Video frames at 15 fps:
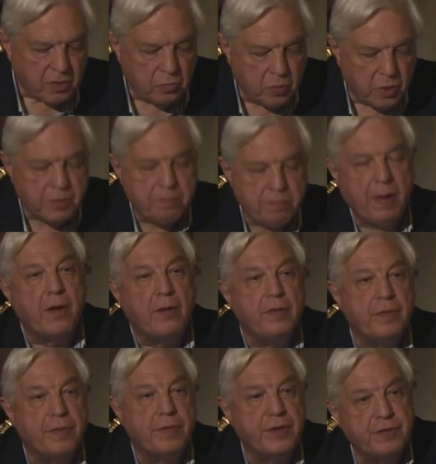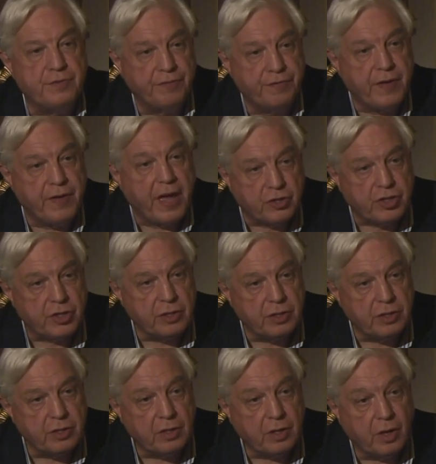What about the
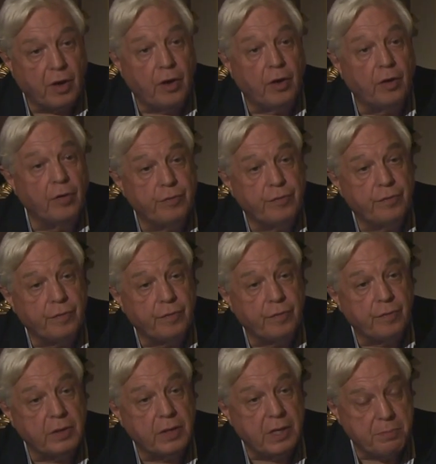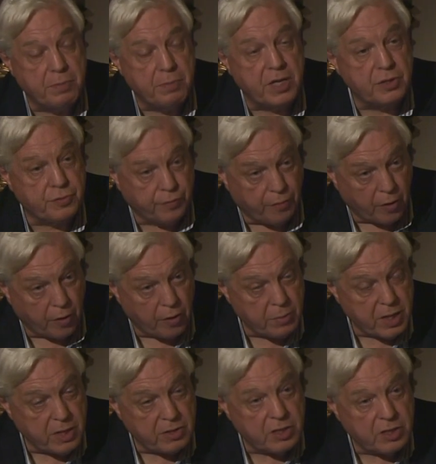defection of Libya's foreign
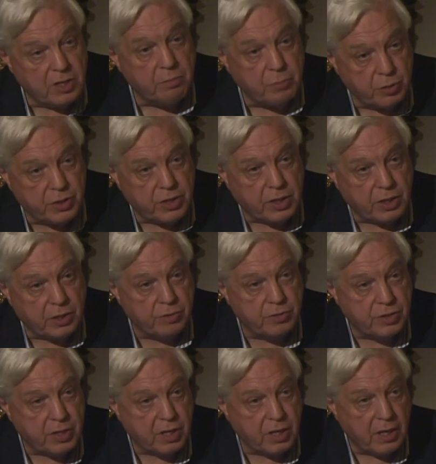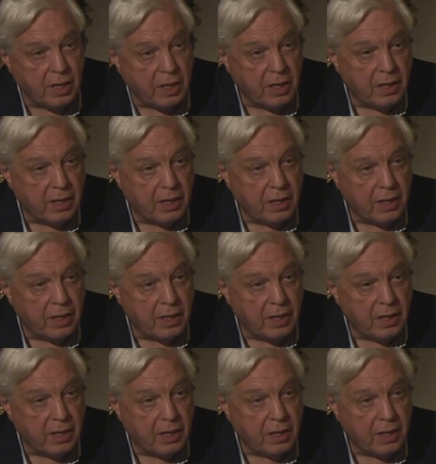minister, Moussa Koussa,